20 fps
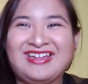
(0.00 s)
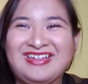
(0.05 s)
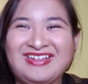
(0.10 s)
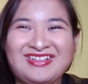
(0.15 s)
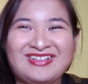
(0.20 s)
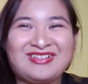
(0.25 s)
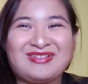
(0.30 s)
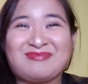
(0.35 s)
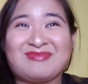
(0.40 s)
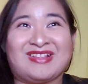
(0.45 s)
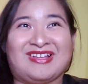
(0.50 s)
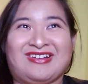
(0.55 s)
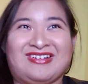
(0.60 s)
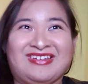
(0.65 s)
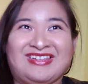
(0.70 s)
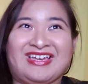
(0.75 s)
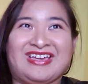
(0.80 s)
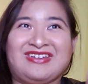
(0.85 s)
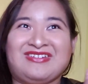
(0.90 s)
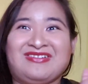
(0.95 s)
I'm sorry
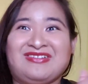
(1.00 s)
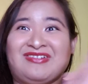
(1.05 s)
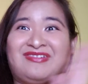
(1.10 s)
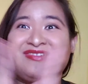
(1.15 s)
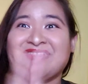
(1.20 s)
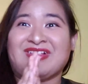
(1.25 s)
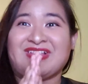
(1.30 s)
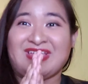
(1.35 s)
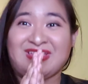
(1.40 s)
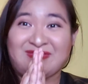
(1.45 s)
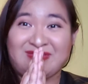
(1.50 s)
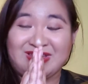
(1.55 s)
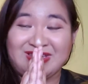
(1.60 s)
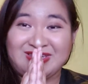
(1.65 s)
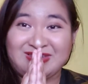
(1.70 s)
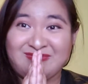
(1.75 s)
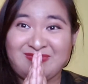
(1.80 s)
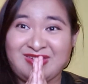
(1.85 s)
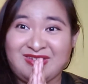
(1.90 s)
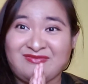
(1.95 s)
that I don't know his name. I
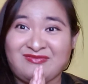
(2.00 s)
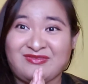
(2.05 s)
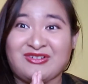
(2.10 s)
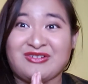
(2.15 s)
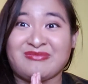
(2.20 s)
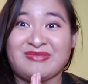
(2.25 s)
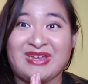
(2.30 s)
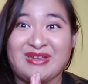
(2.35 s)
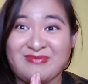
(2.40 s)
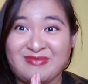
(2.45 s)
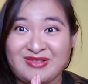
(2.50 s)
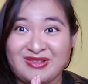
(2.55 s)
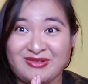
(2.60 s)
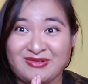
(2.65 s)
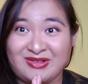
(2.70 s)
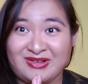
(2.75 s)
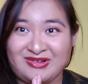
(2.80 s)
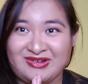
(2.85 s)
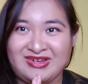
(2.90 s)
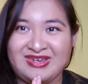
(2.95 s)
should be informed. I'm so
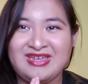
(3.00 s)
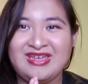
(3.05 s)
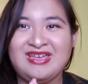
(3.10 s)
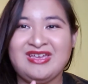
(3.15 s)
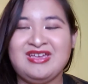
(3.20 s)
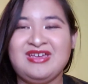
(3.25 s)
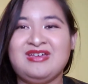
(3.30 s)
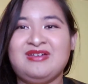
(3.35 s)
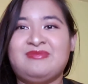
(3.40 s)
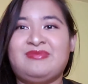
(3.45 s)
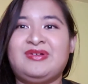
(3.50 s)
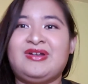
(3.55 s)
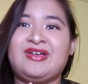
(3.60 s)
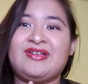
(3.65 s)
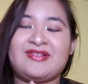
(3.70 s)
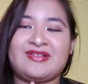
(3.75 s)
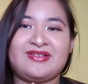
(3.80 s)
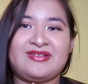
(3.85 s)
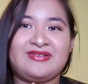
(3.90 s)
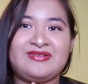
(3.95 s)
sorry. But
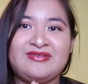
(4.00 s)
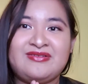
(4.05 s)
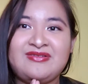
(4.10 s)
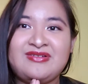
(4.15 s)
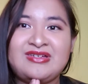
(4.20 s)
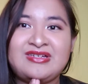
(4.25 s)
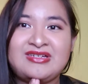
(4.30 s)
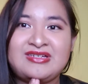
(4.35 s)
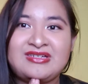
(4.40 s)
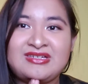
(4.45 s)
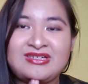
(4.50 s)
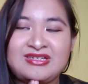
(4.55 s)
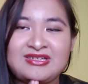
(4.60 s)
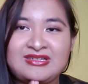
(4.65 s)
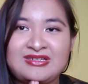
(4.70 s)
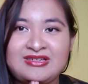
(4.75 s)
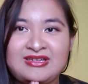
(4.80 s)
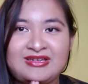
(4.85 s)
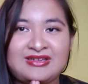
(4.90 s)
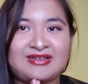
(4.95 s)
also,
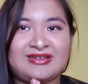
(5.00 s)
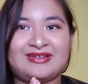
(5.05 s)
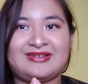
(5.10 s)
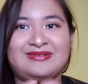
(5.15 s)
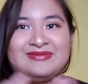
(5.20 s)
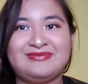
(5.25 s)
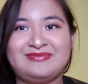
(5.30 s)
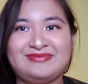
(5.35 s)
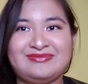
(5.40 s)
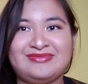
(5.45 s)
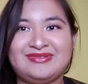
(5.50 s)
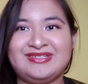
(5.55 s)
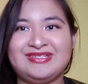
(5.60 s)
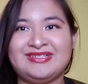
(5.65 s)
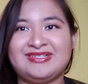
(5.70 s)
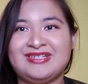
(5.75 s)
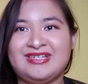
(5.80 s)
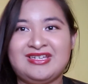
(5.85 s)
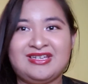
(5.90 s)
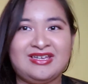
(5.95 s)
yeah,
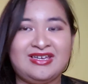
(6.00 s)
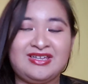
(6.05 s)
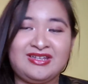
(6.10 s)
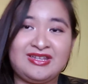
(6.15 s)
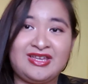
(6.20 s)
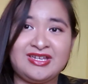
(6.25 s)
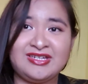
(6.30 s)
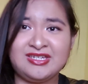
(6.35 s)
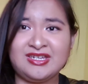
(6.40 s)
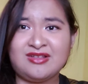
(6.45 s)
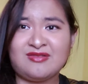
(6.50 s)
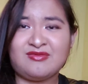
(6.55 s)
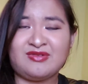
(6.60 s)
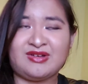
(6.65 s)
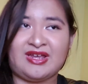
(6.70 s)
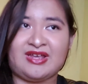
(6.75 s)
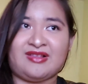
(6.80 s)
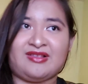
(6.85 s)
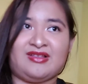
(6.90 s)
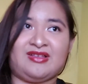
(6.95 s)
but that's just what
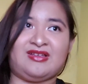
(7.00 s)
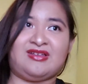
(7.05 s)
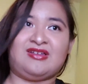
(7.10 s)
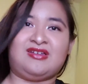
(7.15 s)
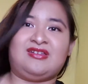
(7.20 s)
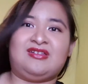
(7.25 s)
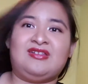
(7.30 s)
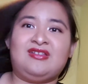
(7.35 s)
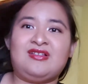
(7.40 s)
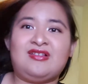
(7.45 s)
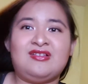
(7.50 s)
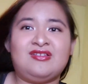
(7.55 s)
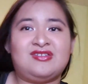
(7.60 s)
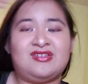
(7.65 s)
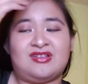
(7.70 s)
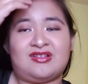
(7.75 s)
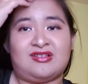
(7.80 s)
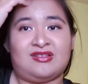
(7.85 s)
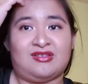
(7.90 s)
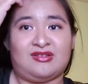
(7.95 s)
I think. And this is
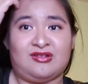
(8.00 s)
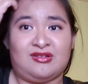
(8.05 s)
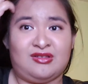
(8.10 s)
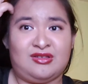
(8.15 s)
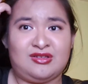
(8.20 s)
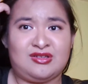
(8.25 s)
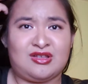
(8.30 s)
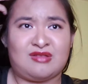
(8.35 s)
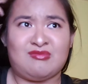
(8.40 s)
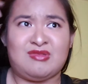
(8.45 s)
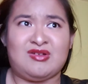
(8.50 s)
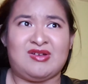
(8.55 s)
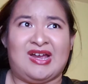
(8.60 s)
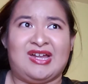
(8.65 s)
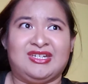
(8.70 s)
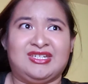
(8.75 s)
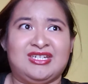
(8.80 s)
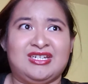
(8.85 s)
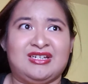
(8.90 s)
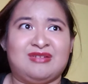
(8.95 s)
just literally just me
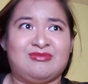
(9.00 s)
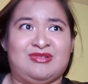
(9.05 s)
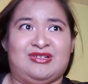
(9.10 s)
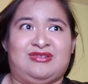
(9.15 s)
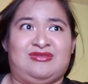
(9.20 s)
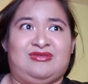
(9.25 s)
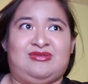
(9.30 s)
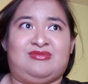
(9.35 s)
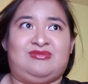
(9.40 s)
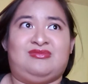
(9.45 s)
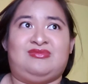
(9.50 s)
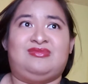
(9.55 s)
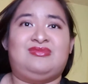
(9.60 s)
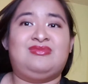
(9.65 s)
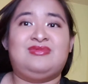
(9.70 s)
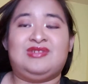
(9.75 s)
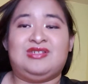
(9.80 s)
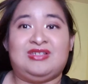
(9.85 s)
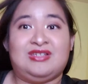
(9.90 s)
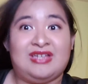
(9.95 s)
ranting about
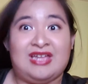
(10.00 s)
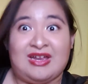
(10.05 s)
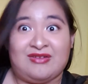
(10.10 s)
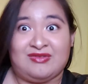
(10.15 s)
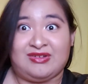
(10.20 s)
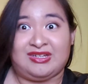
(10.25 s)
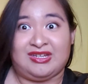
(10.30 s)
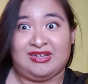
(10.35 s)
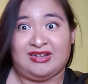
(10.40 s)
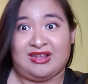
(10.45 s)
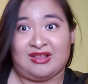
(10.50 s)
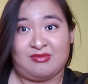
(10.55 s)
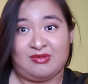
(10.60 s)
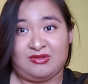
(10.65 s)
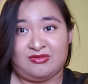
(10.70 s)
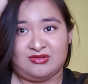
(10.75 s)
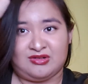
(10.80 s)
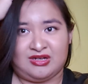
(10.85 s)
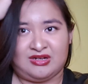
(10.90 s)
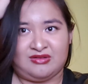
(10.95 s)
everything that's been
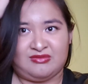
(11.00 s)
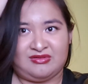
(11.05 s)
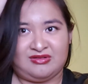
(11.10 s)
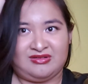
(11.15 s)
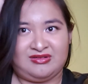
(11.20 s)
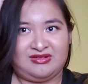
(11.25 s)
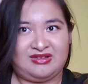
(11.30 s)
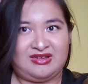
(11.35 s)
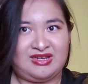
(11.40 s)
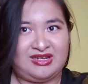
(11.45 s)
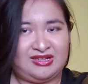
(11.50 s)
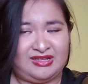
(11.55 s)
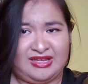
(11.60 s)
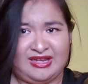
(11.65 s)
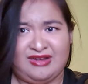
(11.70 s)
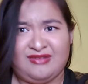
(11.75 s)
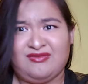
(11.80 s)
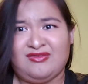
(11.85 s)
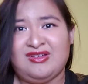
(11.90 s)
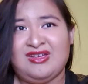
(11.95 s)
going on in
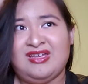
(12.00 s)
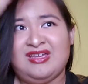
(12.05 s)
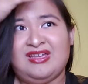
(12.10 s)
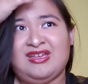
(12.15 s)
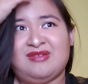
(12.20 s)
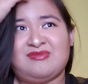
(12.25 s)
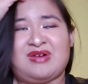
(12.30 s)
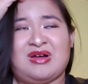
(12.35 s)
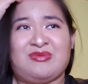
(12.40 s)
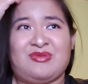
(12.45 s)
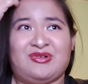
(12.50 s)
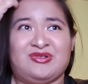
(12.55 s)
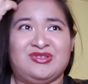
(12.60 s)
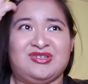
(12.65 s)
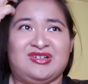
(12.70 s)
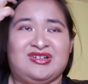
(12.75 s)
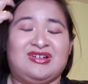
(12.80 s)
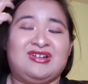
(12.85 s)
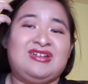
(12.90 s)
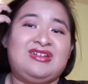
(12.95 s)
life, pop
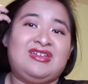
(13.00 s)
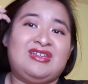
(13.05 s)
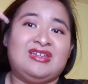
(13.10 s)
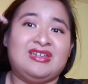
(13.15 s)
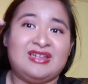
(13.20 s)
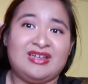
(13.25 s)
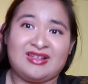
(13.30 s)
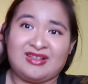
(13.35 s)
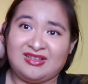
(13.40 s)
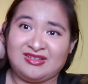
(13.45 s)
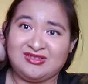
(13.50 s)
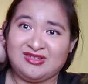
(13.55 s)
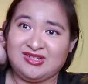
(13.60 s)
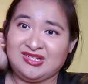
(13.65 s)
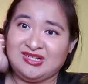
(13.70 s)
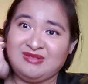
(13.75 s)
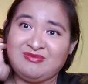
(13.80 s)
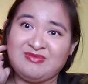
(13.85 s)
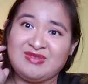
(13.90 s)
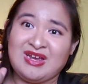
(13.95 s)
culture,
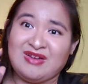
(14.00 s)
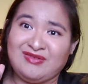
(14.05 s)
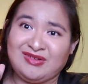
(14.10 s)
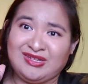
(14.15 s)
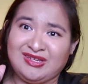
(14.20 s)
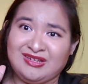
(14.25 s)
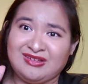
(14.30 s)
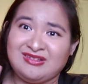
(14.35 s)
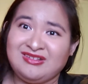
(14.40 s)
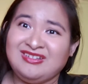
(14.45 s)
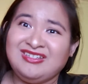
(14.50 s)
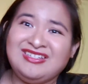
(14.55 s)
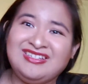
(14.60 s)
etc. Everything.